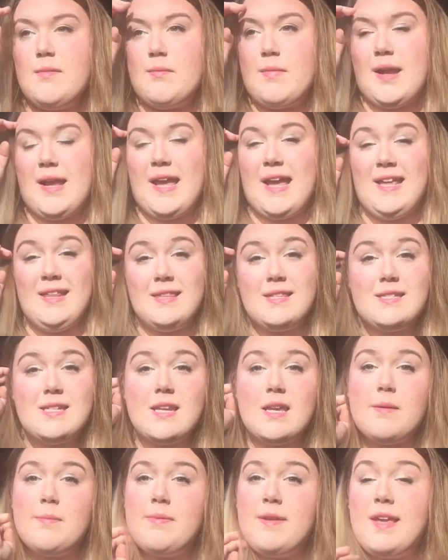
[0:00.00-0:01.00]
My 8th
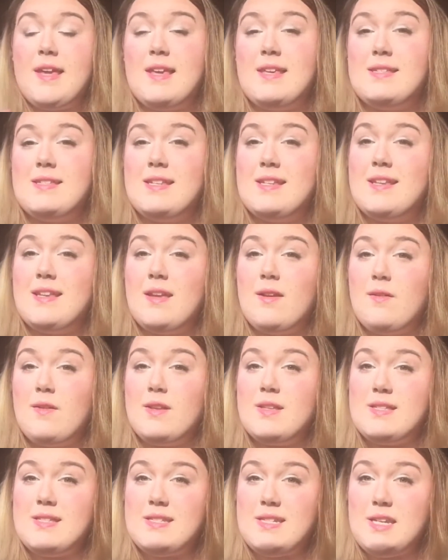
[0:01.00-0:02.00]
tip is
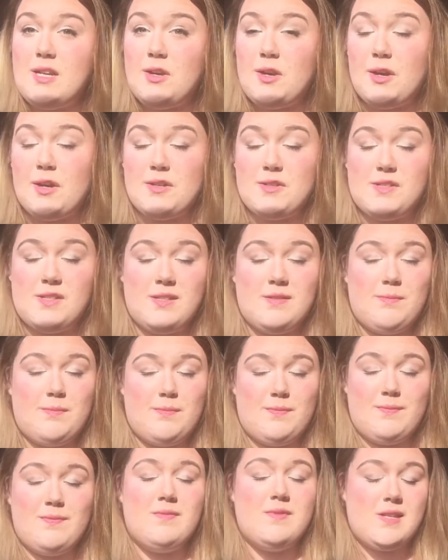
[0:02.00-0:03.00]
stickers.
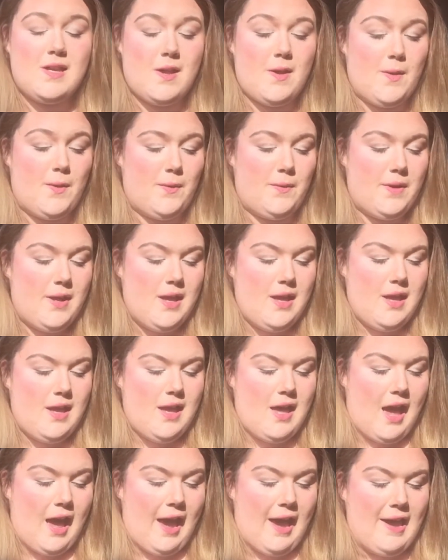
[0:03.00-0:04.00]
So
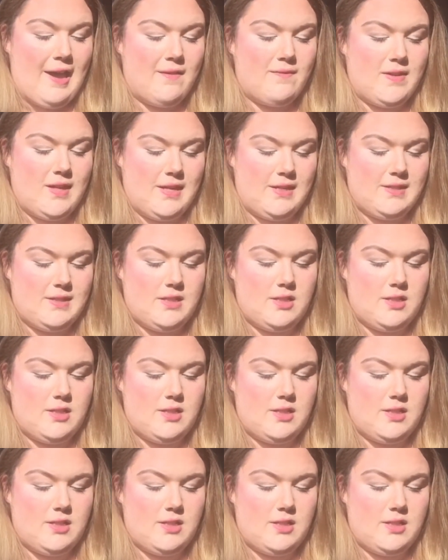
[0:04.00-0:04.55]
I have these